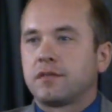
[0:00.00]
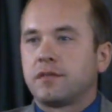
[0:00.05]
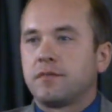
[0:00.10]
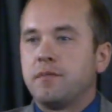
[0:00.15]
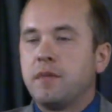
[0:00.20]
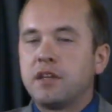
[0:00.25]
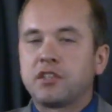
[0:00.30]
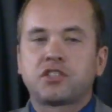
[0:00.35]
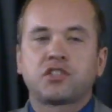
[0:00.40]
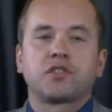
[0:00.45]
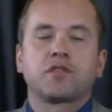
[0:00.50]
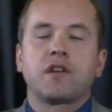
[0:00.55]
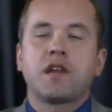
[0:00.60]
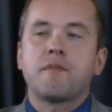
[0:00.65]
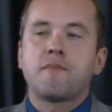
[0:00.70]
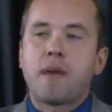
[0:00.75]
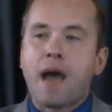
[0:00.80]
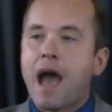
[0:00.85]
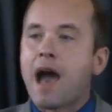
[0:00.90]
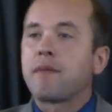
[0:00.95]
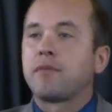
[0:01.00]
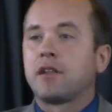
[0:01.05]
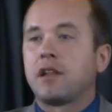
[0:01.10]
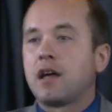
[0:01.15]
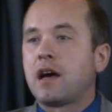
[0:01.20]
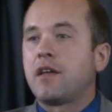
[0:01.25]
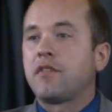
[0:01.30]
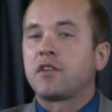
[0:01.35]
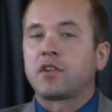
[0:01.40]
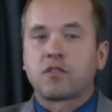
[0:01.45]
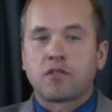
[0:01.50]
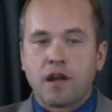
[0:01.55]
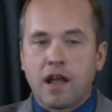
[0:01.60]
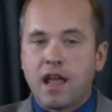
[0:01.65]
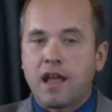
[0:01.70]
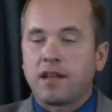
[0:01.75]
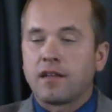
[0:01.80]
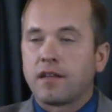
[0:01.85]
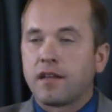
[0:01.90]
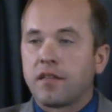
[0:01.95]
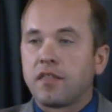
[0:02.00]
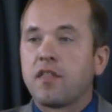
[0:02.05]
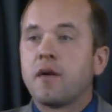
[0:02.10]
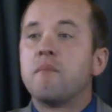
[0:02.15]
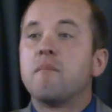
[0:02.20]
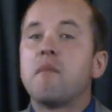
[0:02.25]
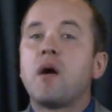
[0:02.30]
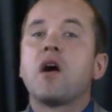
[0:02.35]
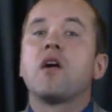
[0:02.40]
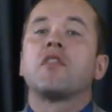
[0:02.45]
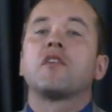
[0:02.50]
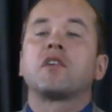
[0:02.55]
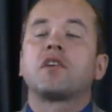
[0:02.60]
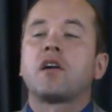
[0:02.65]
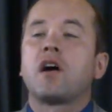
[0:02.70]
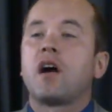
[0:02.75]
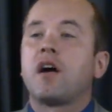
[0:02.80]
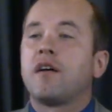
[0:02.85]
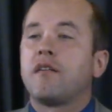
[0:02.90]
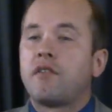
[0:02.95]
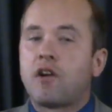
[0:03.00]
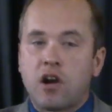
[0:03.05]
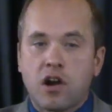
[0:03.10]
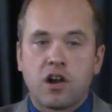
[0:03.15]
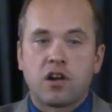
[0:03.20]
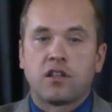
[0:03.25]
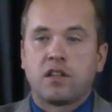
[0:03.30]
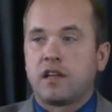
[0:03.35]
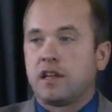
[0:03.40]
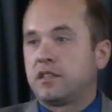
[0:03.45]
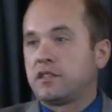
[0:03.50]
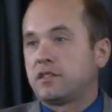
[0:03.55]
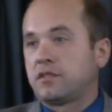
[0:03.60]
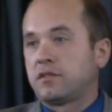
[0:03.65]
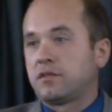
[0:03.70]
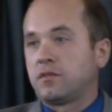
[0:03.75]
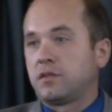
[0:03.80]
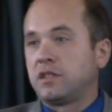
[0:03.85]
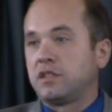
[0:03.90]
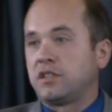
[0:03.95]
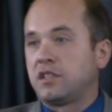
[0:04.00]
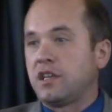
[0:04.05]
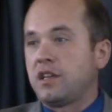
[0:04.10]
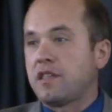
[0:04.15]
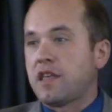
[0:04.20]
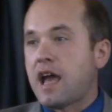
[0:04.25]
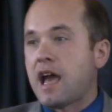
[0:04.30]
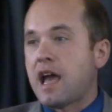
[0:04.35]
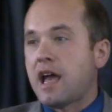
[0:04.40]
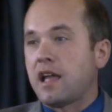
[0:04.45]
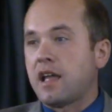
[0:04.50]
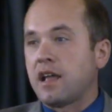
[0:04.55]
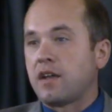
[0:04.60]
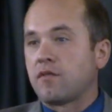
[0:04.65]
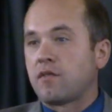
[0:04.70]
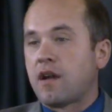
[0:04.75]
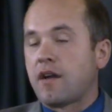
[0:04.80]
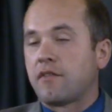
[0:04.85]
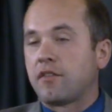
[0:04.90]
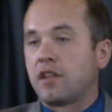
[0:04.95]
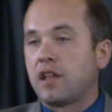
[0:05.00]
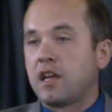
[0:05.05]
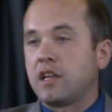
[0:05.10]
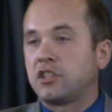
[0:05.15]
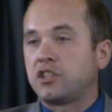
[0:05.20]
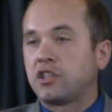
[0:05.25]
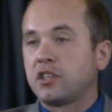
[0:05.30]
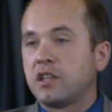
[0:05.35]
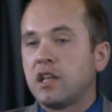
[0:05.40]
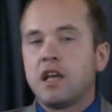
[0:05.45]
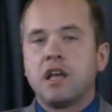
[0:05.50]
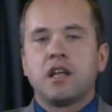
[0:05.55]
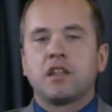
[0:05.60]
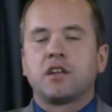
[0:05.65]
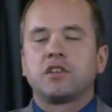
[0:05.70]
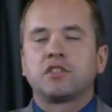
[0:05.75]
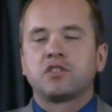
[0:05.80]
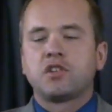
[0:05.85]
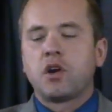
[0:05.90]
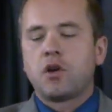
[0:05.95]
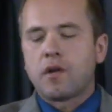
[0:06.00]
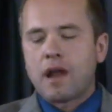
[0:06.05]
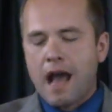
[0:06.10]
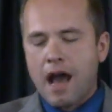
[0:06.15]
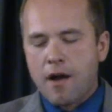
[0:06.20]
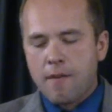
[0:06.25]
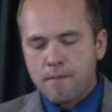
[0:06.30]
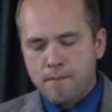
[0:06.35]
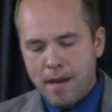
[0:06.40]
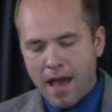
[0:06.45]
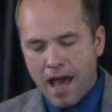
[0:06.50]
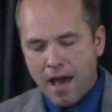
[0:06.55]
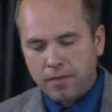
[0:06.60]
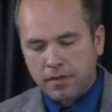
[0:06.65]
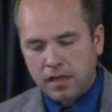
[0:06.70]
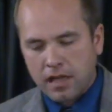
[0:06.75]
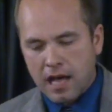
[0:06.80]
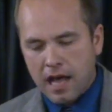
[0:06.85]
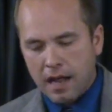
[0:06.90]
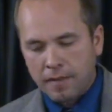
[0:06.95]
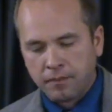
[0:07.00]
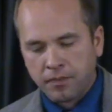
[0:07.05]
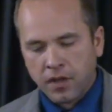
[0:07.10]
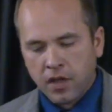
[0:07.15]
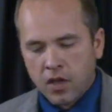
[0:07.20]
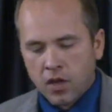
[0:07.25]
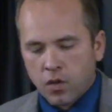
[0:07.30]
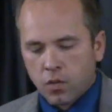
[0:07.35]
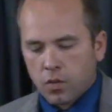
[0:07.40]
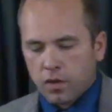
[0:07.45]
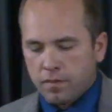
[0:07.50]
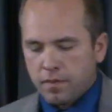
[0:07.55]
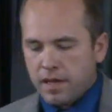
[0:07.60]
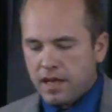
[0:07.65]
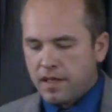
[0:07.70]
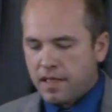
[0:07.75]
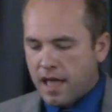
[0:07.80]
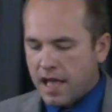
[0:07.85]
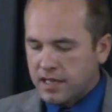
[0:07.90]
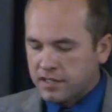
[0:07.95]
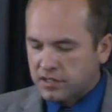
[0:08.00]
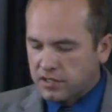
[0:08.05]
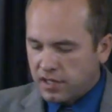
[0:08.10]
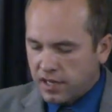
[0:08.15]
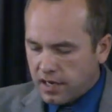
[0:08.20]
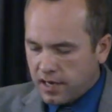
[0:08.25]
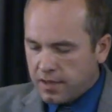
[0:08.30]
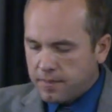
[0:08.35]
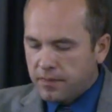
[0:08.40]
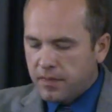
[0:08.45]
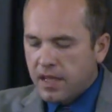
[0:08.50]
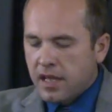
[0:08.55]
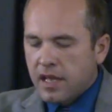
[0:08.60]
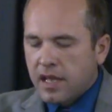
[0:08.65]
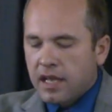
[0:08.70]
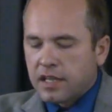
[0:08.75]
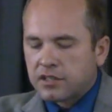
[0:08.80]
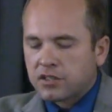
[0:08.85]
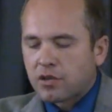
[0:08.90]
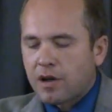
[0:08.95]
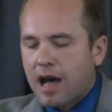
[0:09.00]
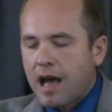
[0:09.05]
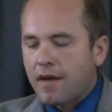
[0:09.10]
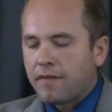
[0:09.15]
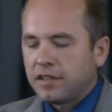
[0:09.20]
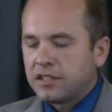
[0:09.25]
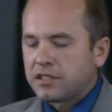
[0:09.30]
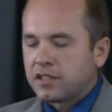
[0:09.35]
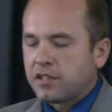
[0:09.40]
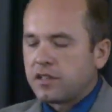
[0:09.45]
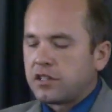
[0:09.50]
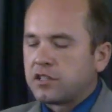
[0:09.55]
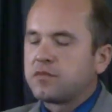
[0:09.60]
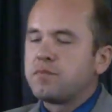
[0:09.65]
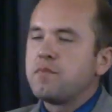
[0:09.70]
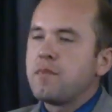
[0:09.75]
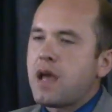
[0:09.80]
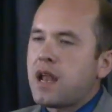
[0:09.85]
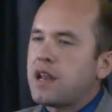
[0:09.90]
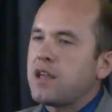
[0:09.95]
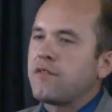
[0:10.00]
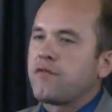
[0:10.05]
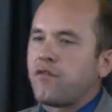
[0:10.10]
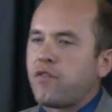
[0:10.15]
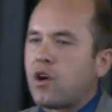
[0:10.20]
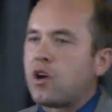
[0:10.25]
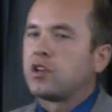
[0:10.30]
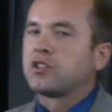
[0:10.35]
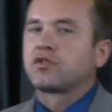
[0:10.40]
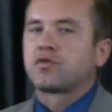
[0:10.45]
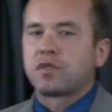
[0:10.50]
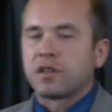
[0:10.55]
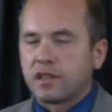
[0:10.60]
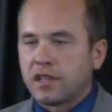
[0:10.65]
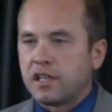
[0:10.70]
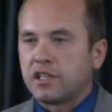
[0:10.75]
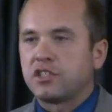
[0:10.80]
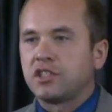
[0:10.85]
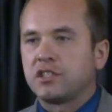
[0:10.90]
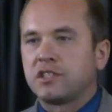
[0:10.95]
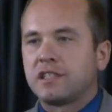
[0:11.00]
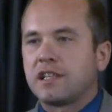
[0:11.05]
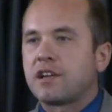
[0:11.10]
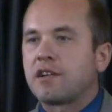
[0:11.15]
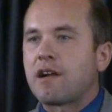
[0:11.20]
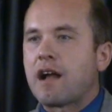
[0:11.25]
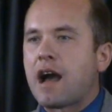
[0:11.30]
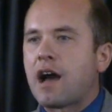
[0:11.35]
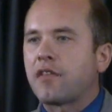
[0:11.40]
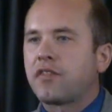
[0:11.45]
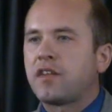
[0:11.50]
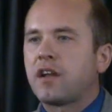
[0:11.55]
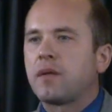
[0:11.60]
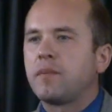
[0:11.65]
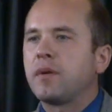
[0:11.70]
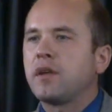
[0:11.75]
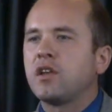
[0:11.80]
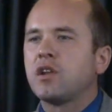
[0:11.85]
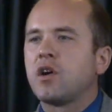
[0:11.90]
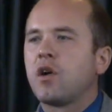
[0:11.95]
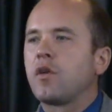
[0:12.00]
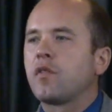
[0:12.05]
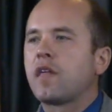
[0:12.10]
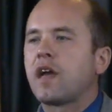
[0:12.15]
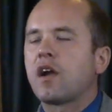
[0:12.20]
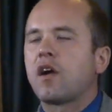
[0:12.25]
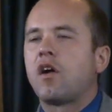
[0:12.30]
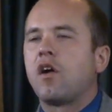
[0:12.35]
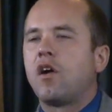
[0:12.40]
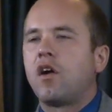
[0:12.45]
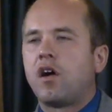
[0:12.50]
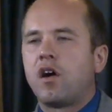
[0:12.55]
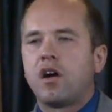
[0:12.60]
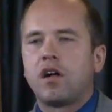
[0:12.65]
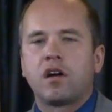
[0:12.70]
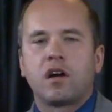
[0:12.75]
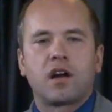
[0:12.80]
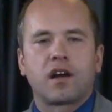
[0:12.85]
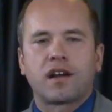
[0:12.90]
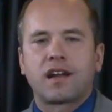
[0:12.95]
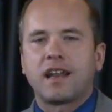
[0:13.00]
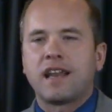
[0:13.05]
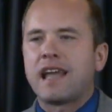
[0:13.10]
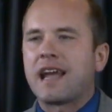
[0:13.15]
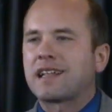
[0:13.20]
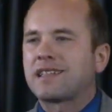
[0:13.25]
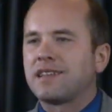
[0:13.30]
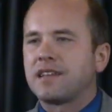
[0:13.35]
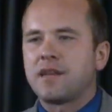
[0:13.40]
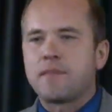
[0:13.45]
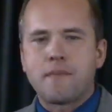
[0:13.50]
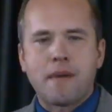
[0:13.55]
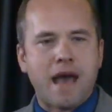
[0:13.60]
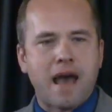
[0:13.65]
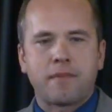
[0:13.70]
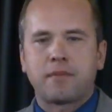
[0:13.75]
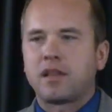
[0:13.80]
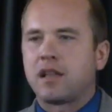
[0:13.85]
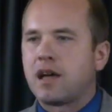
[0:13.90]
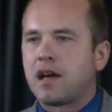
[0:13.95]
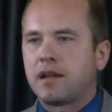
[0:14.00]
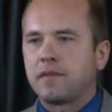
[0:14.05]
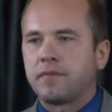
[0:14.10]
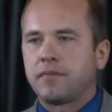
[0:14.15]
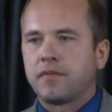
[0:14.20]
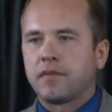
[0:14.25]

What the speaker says: Mystery Babylon the Great, the mother of harlots. We see that in Revelation. There's no doubt Babylon would be that city. And so obviously there's many false religions that are out there, but they all are connected to Babylon.